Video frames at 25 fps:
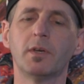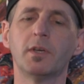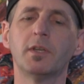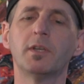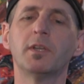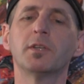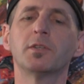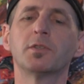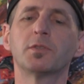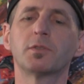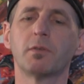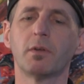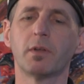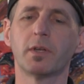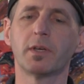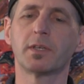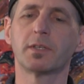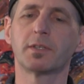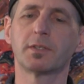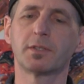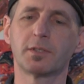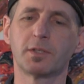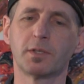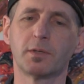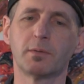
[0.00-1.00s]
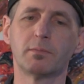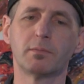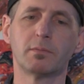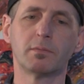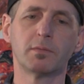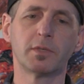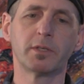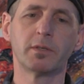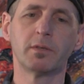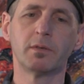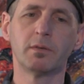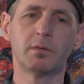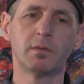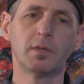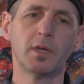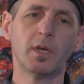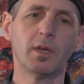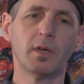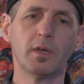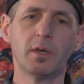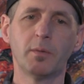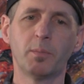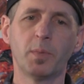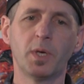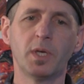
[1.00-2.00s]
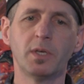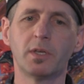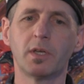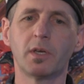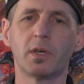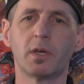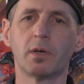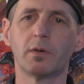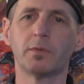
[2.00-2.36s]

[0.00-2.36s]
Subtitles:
it is like some little painting